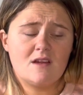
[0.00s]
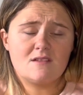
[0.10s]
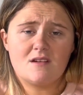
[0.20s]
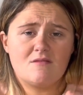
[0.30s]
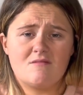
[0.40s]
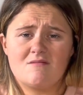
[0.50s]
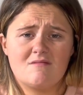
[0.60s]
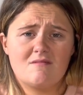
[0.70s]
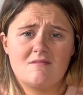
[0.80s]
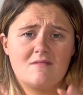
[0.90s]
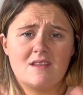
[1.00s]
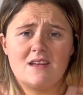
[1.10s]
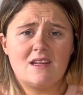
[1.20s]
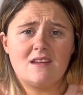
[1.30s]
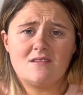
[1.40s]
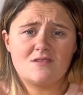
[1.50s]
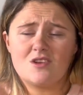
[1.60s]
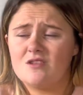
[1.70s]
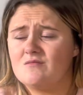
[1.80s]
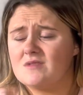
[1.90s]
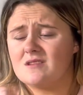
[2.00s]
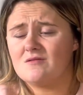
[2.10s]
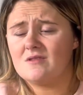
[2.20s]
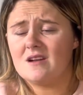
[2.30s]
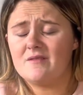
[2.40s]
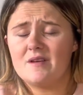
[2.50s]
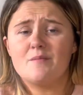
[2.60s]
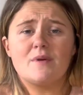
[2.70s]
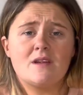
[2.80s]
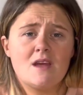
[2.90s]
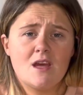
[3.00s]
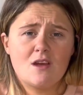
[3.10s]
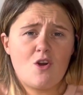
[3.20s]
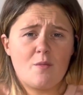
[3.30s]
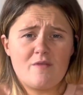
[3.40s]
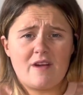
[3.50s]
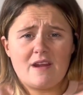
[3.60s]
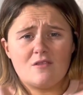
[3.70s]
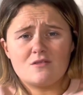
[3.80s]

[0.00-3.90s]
know, the legal terms and all out of it, but copyright or